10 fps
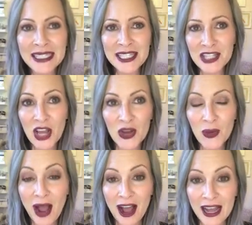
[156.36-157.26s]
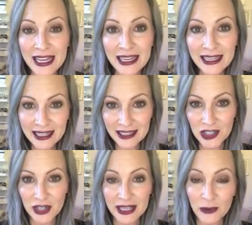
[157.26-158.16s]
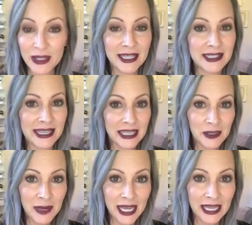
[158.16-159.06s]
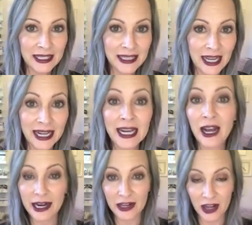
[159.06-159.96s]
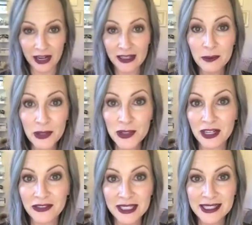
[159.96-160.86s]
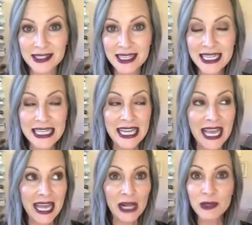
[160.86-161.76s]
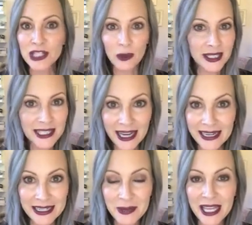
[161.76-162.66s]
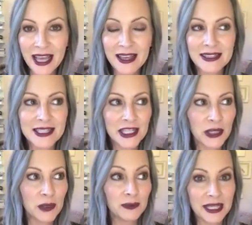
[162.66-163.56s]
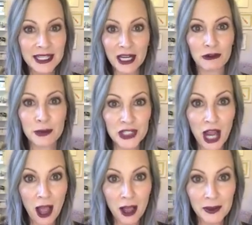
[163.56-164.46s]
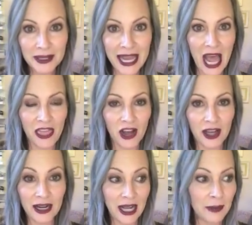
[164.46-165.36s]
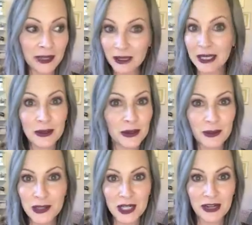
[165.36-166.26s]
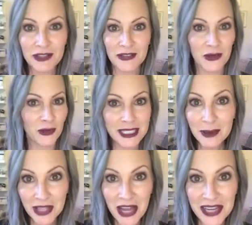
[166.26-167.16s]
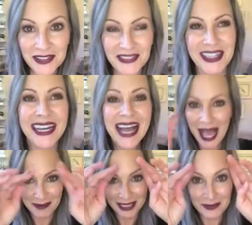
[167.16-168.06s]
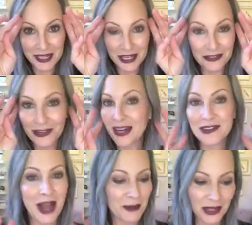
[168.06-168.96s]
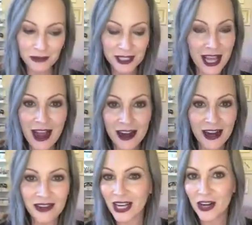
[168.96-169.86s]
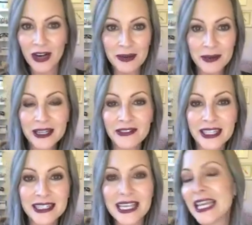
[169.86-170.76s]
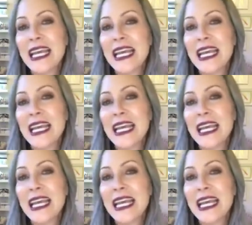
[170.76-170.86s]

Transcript: so I took that written exam and I got hired on at the post office. And I was so excited because, it's a government job. And I thought, I'm going to be with the post office for the rest of my life. I'm going to be here forever. I'm going to retire. I've got great benefits.